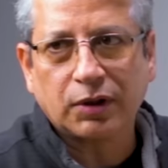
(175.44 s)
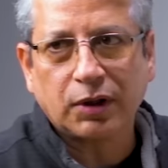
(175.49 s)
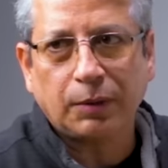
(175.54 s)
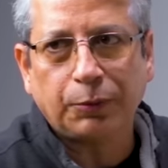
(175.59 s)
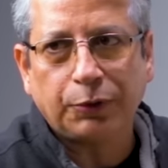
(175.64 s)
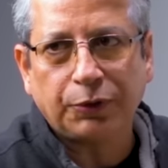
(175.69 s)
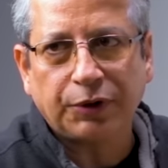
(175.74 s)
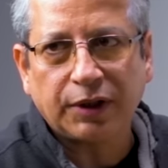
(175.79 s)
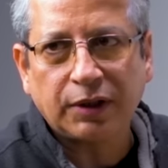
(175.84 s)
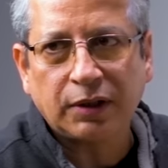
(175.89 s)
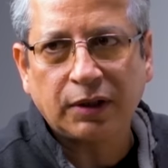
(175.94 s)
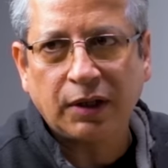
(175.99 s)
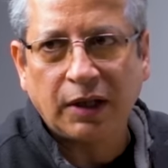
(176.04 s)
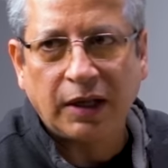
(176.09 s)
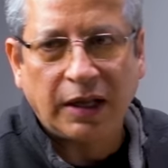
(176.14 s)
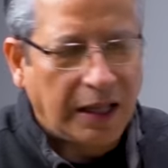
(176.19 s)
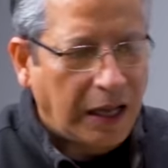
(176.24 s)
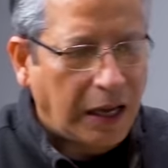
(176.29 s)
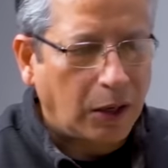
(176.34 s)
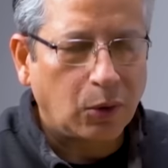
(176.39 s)
on the computer,
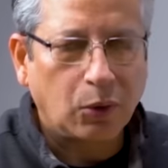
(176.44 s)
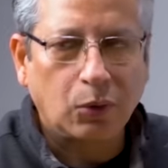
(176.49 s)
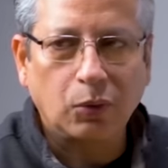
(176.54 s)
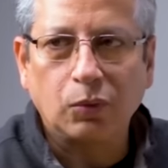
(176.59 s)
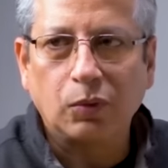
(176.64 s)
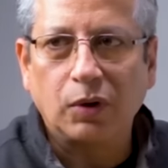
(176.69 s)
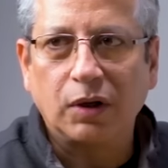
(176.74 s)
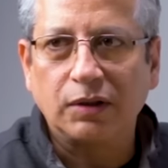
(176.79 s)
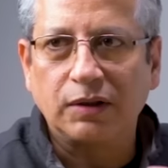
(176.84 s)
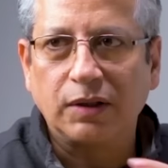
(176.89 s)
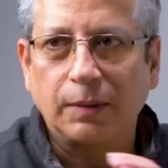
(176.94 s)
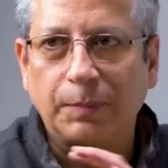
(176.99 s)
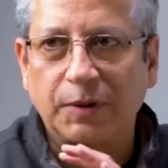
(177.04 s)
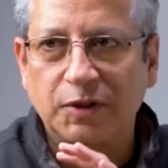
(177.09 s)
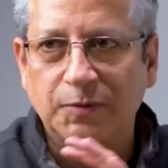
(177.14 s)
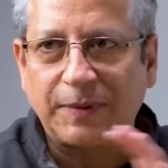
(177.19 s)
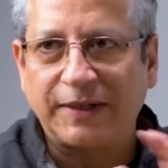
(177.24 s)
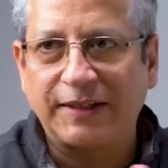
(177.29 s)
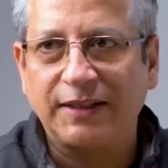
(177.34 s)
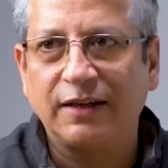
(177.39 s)
how the
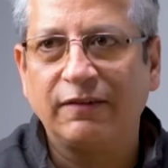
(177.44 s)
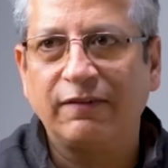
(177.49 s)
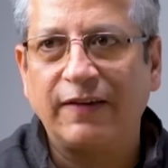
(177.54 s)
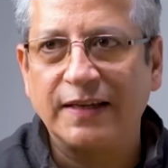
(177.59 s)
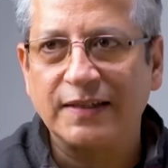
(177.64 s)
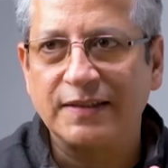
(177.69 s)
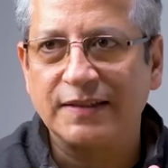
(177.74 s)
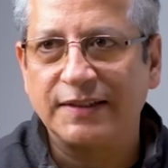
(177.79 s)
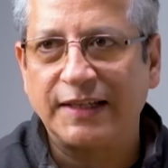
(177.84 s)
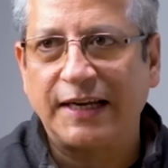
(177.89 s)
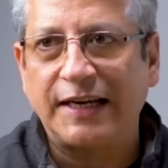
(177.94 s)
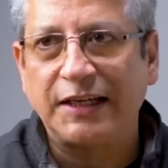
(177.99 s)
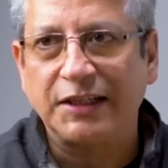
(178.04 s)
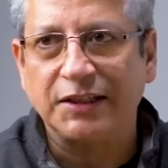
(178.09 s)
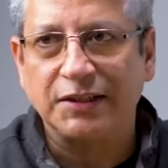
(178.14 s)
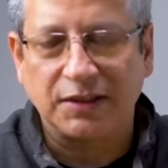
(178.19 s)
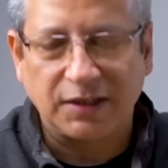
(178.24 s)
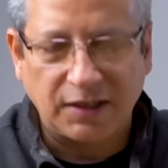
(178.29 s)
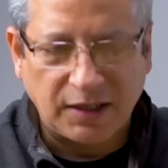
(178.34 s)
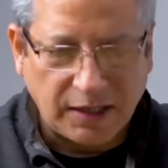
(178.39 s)
perspective has
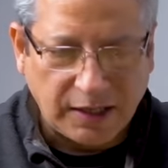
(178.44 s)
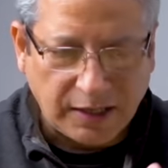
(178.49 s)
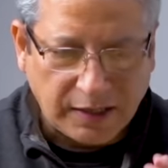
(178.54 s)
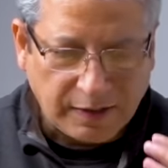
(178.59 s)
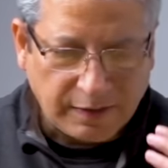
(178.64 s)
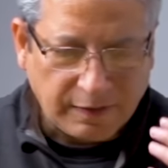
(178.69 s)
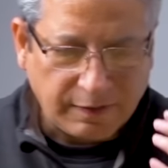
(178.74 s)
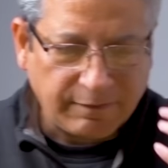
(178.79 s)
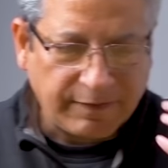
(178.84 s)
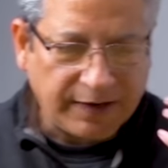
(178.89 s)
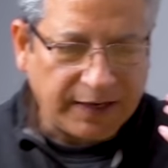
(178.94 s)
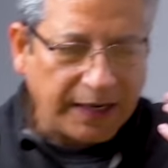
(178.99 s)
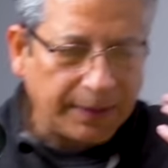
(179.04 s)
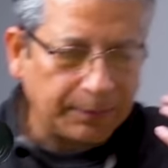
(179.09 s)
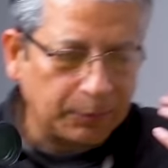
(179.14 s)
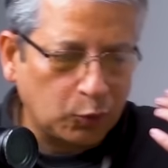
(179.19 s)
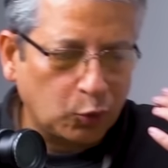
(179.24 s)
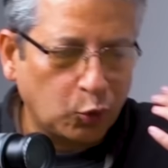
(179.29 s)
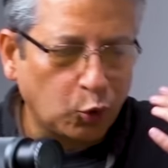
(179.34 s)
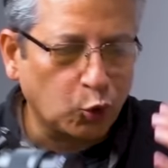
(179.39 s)
changed when
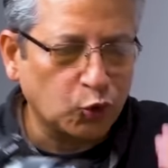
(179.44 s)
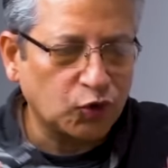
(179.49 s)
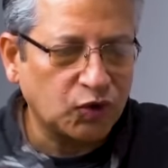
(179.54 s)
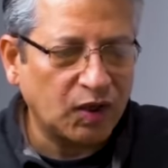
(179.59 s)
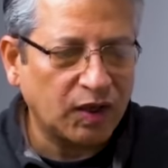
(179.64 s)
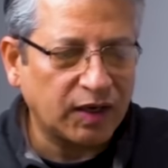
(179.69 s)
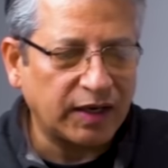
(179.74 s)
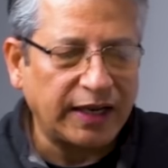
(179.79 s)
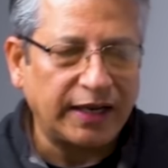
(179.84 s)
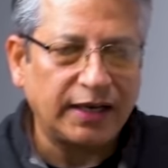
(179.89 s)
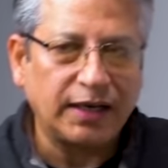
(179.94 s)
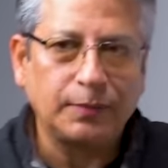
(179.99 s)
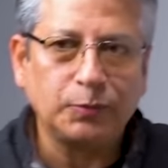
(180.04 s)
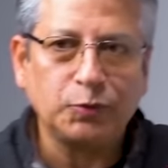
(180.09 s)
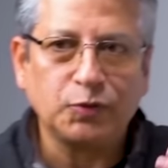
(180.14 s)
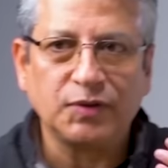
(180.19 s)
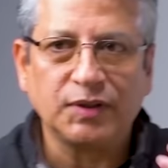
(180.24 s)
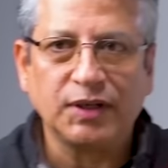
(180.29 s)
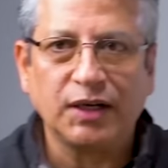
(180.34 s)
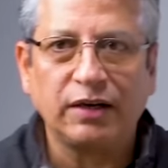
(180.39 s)
I am closer and I
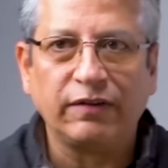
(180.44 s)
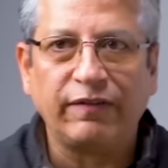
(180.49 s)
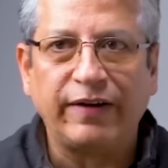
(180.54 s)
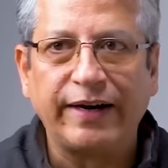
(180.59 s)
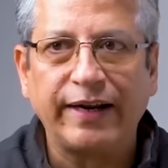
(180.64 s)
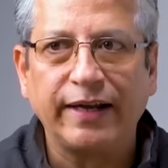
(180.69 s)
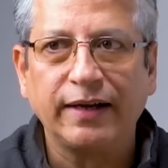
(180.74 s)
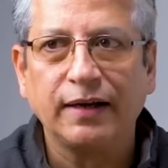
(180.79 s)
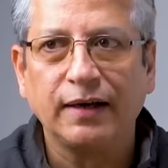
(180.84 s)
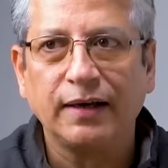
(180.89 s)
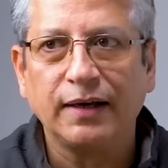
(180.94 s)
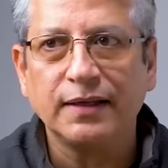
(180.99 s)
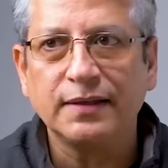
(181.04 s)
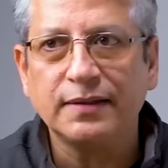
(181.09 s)
am using a wide angle